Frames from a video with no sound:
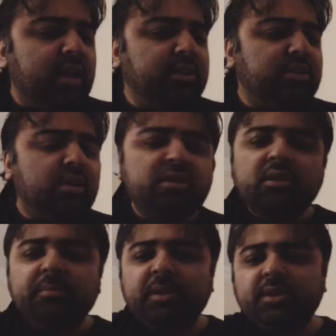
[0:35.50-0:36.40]
it's not
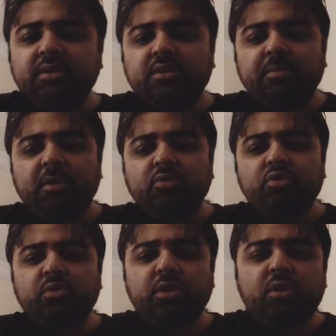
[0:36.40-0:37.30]
going to be just about
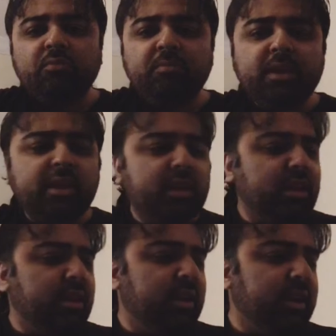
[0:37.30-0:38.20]
showing off
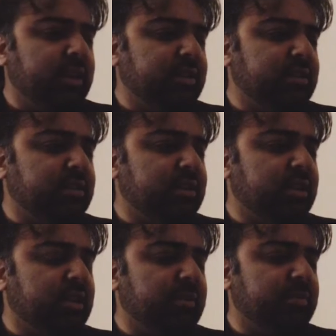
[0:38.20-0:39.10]
my latest
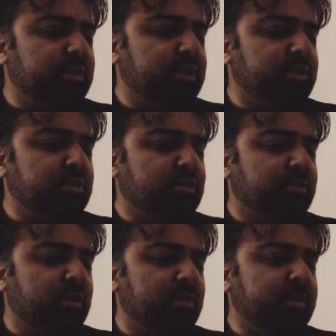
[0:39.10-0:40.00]
purchases
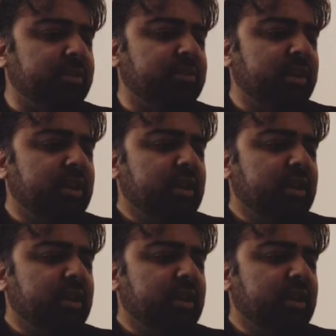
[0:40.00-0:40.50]
of comics.